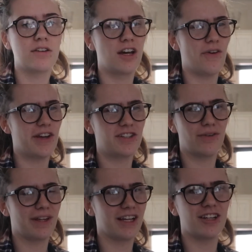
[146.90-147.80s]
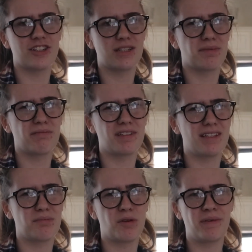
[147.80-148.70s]
no, I don't like a good chip and
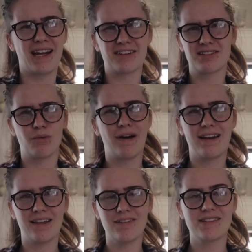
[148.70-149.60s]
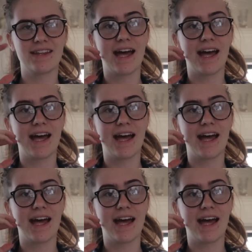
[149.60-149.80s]
dip moment actually. Why did I even say